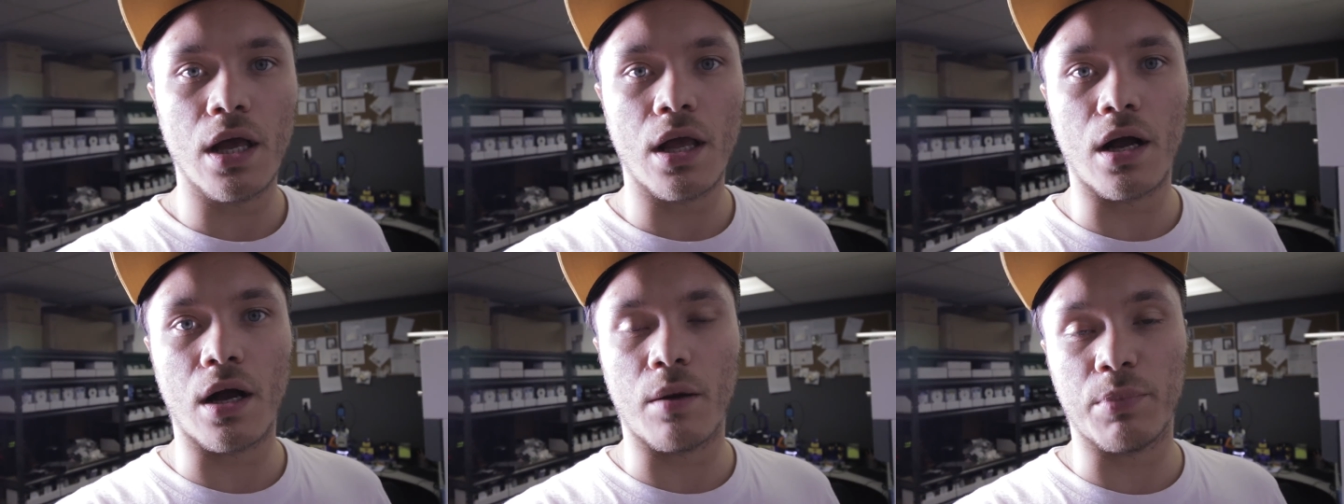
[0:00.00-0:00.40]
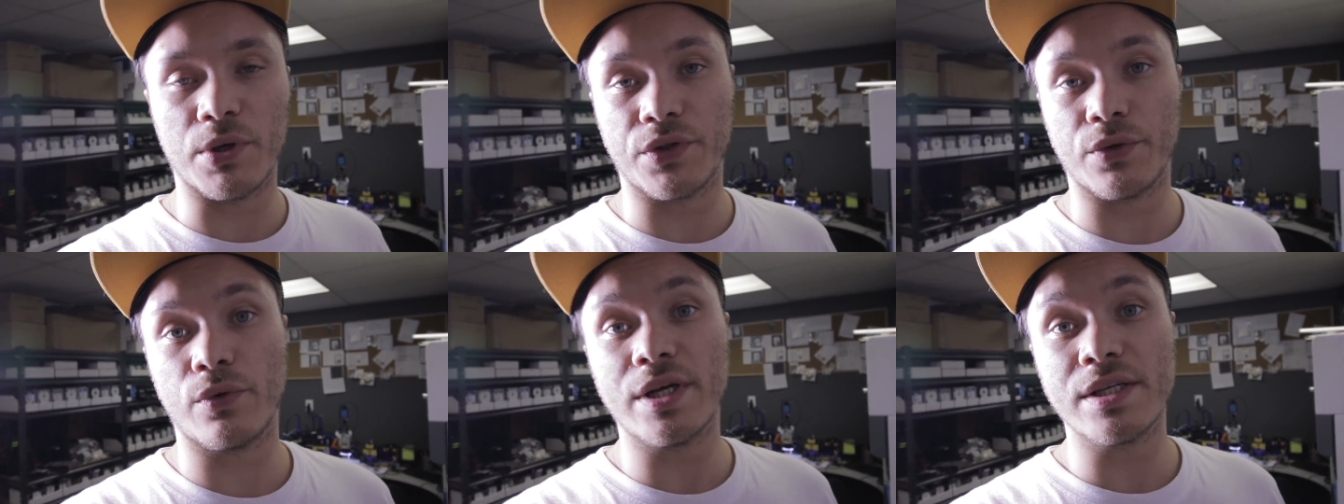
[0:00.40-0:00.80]
Uh,
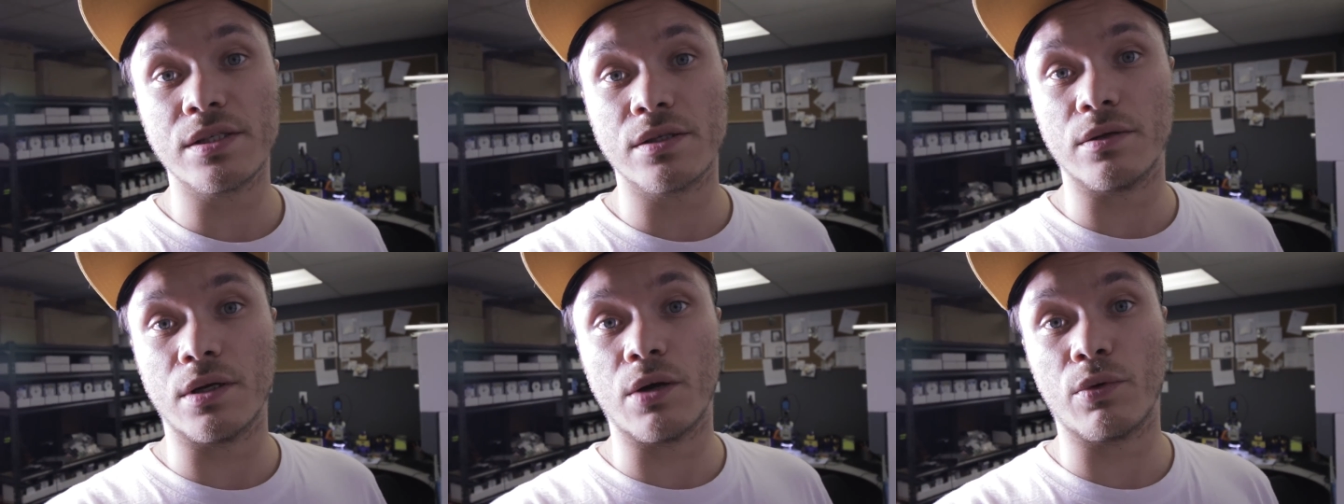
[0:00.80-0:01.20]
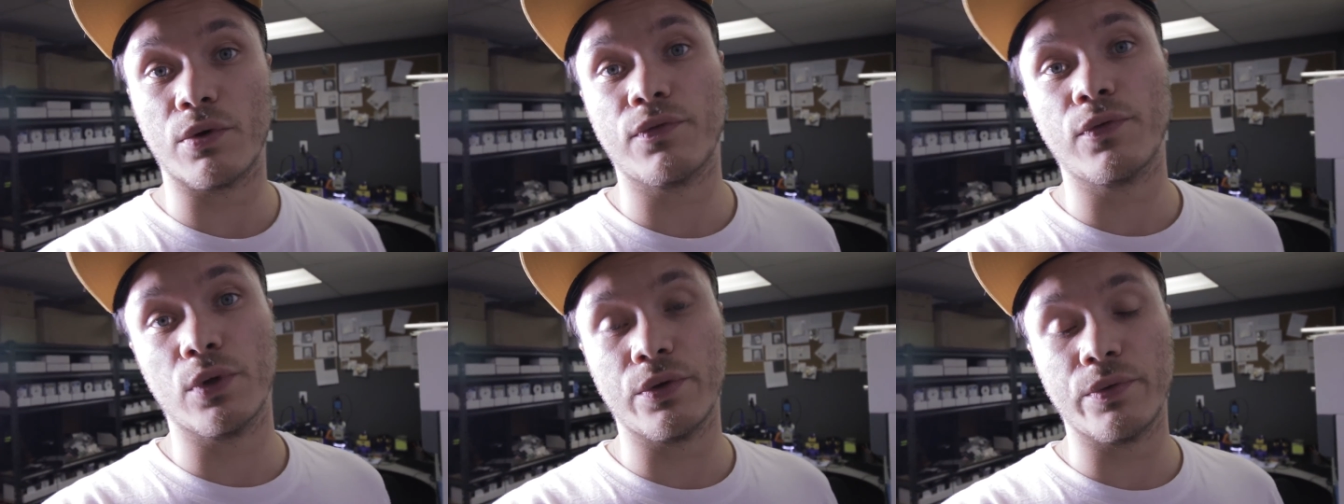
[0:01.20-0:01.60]
but the rest uh, were
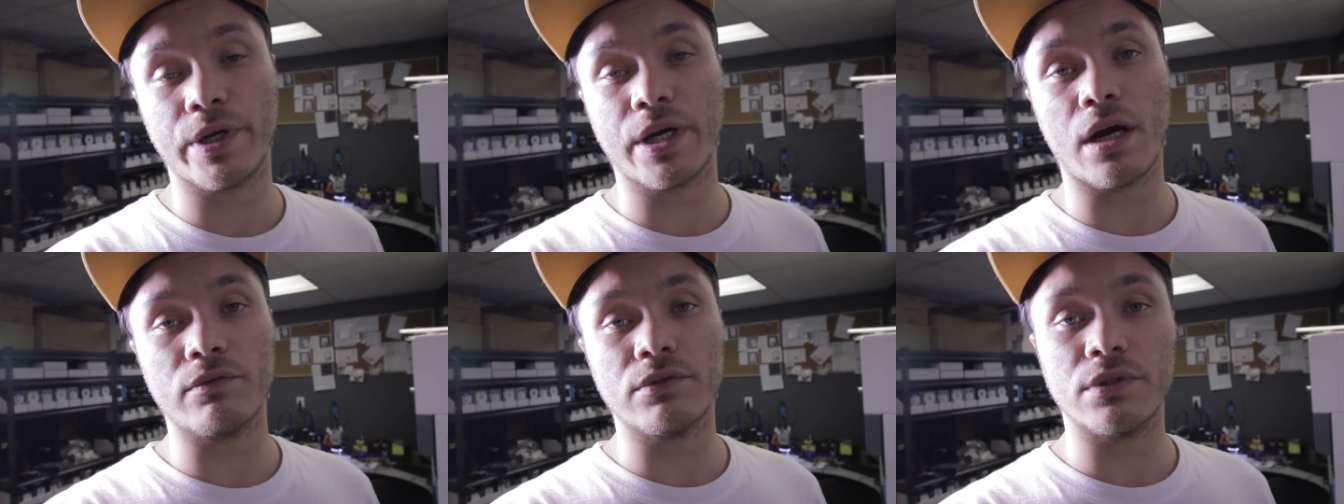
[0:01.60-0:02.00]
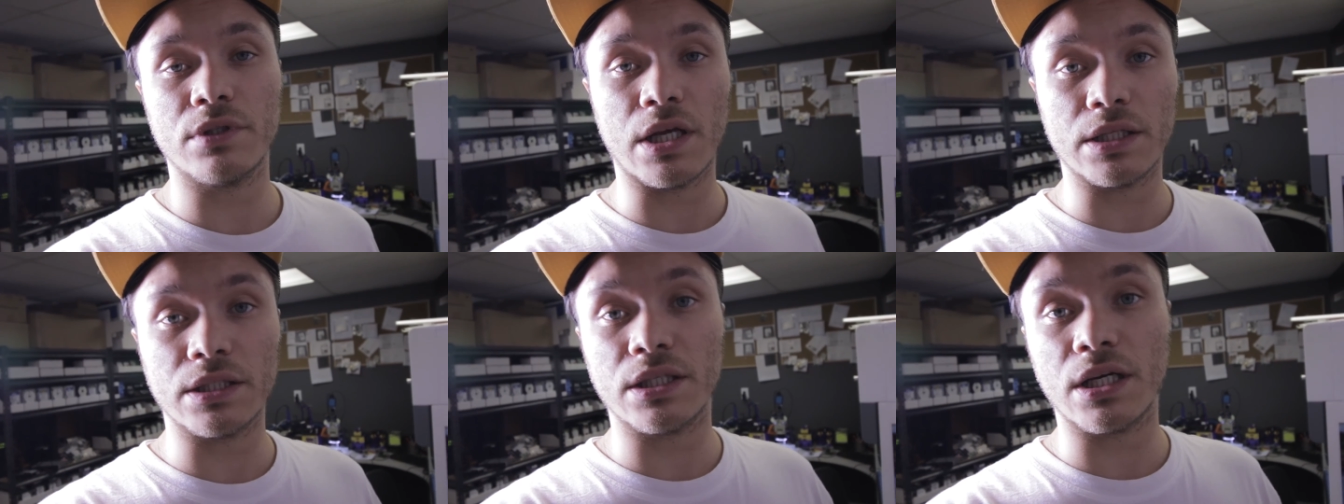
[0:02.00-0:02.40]
fully recovered
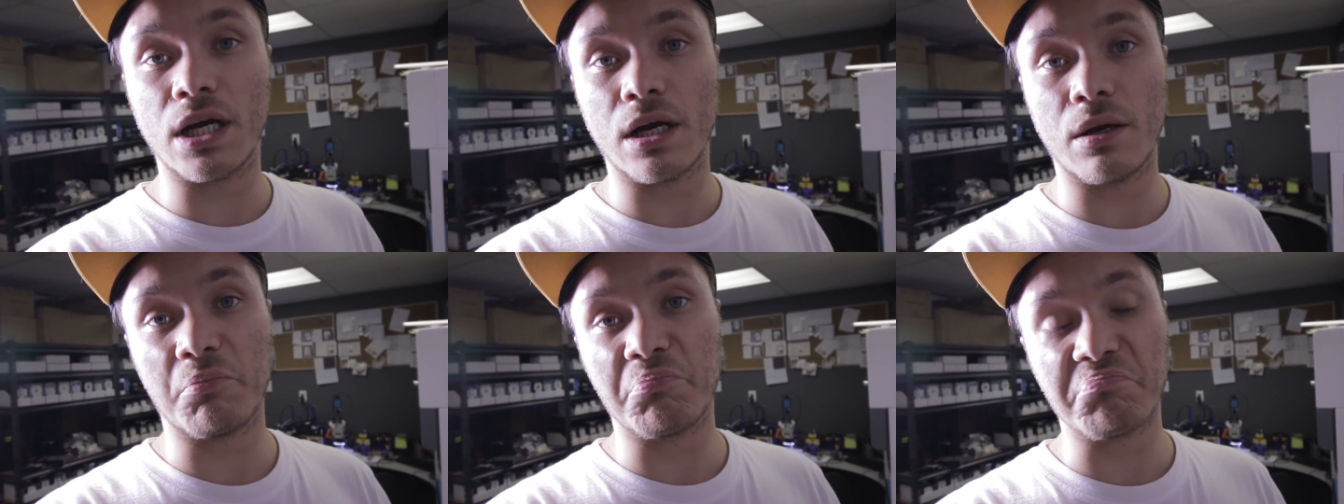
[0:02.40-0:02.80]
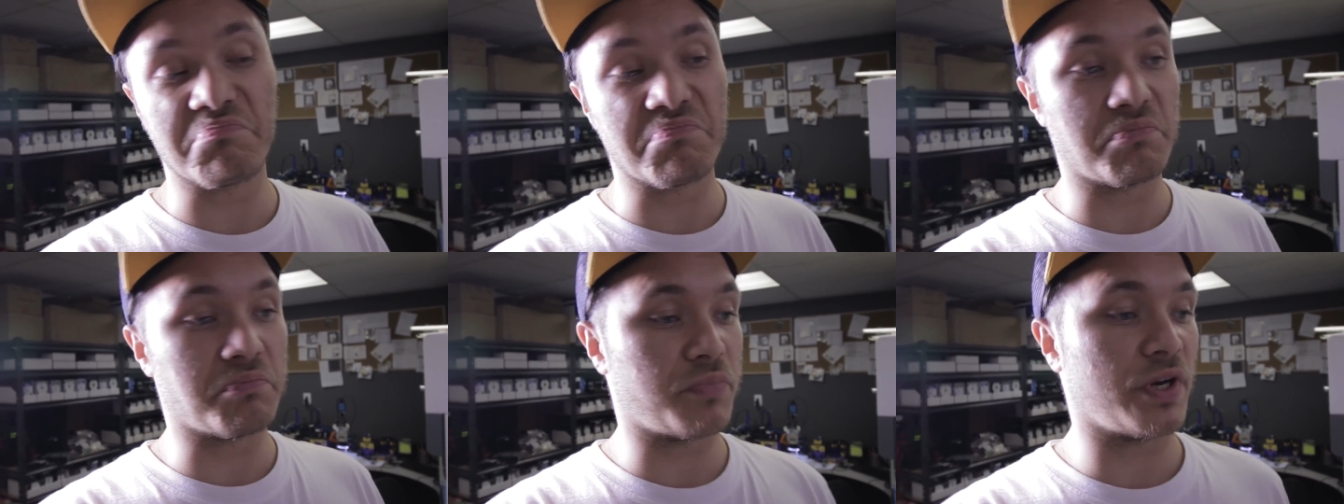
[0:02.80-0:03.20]
and
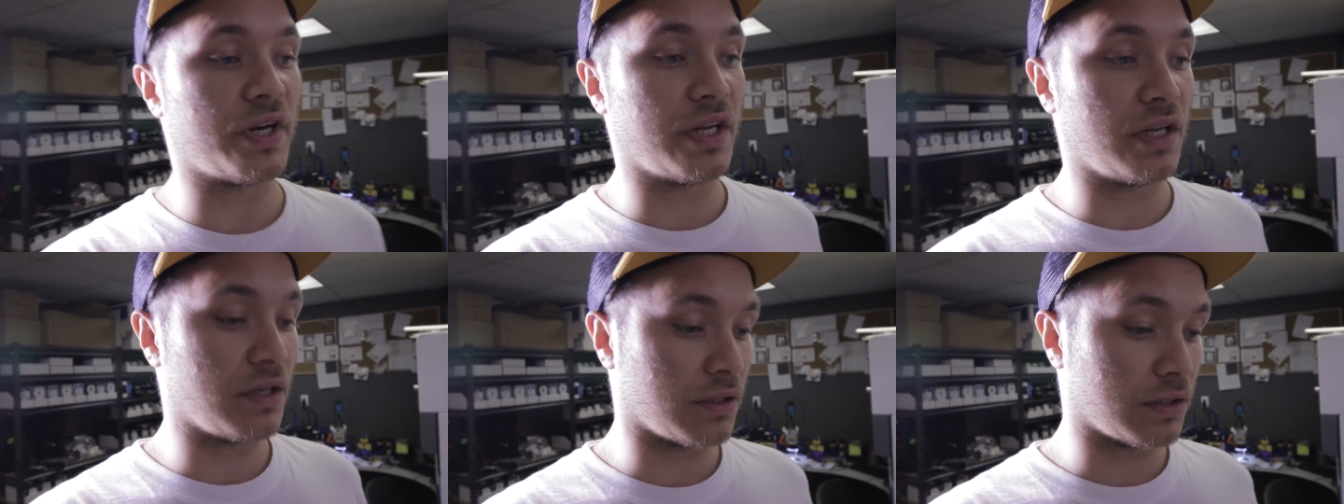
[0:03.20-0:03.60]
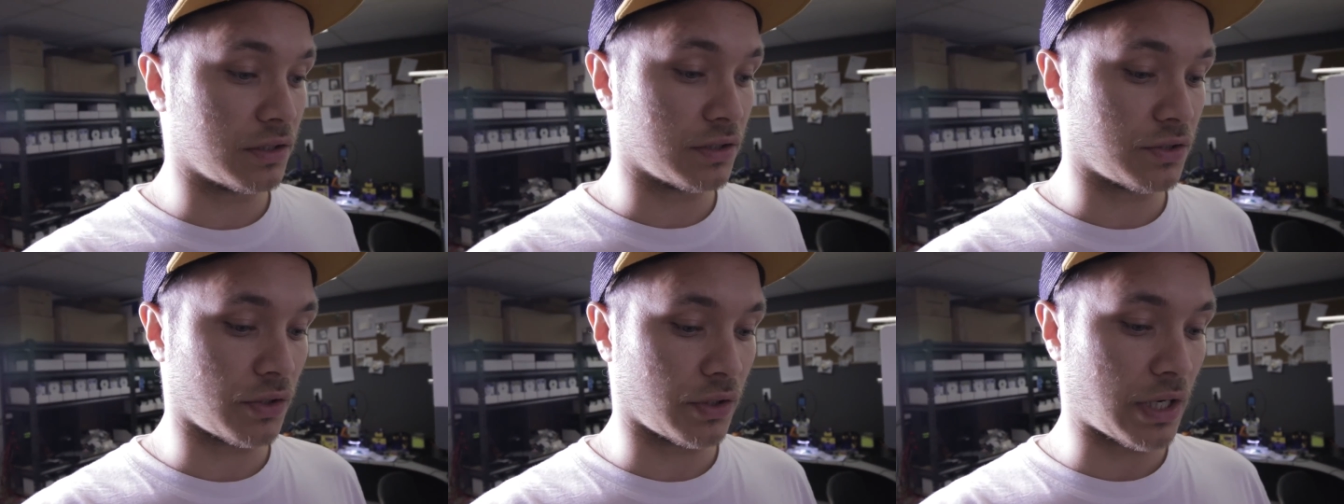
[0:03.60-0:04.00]
um, pretty
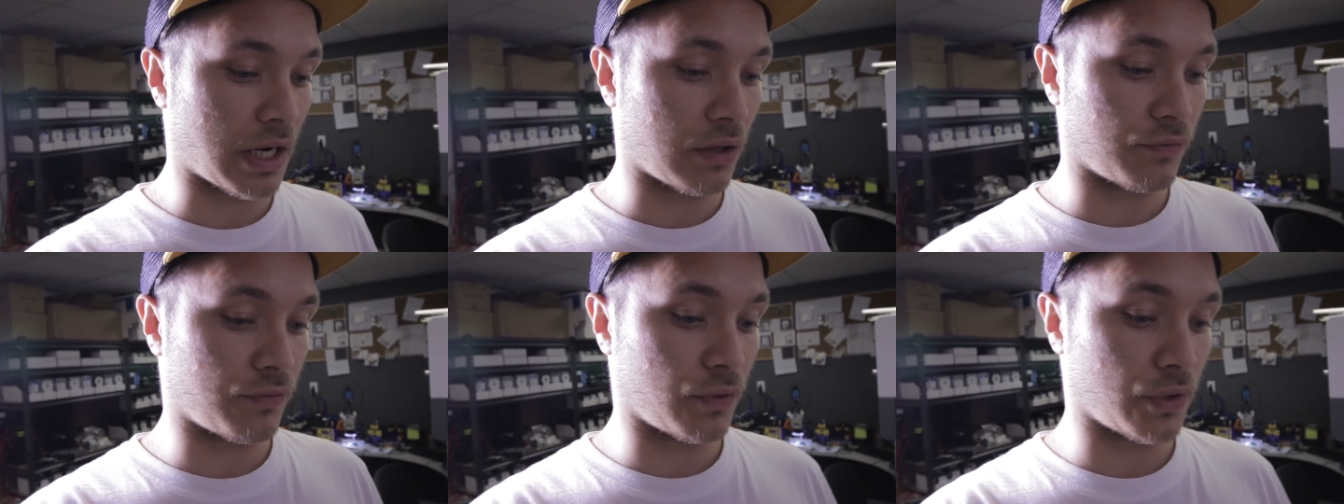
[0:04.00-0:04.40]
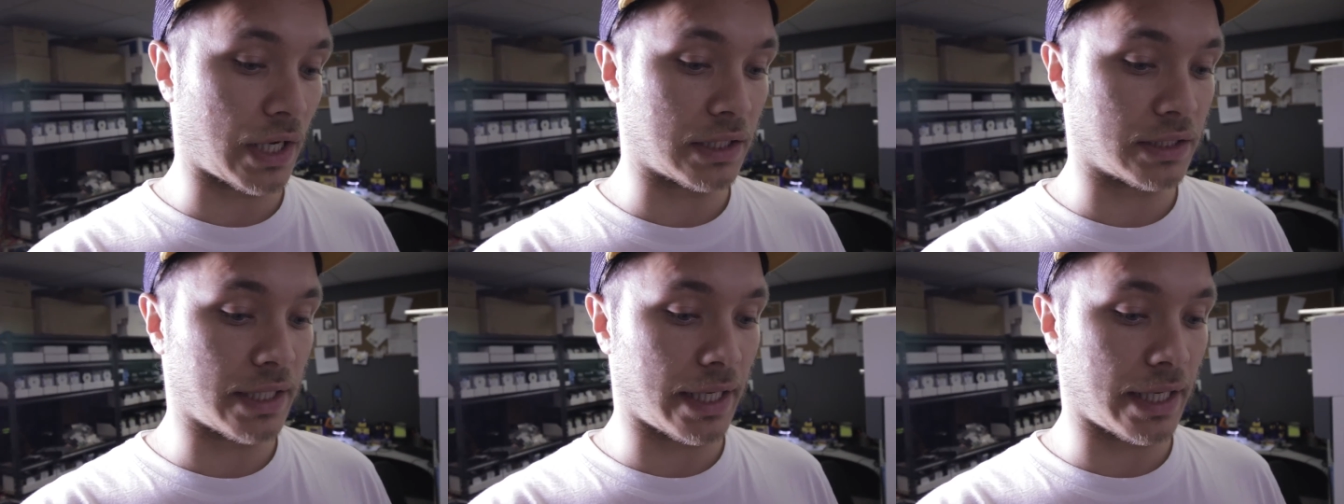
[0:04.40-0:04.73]
good turnout for that